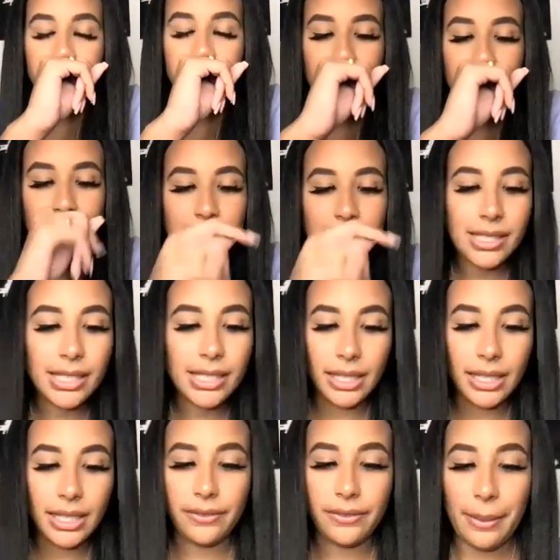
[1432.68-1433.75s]
And this is the
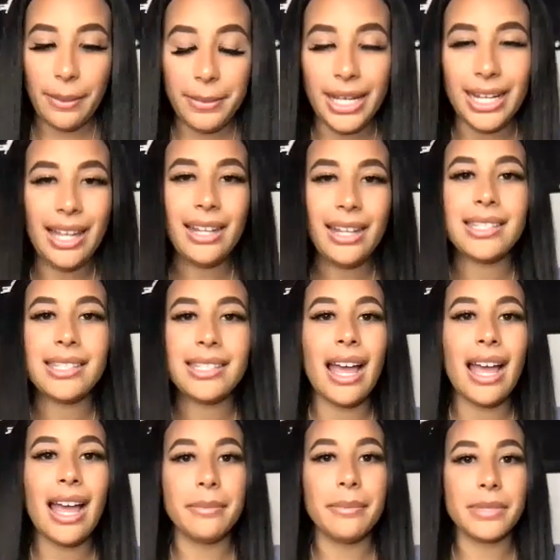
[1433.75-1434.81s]
thing, family. A lot of
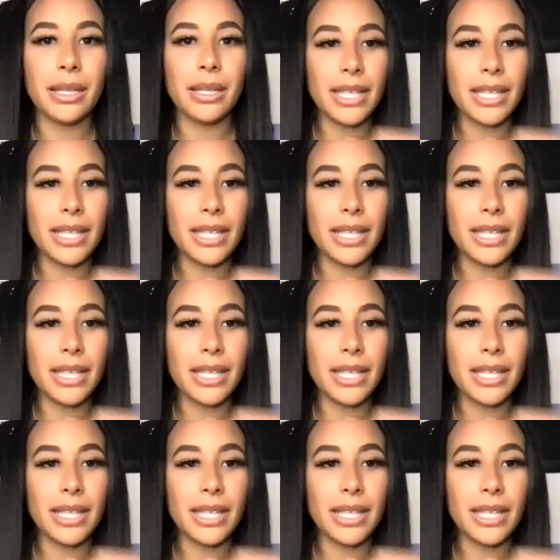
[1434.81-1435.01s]
times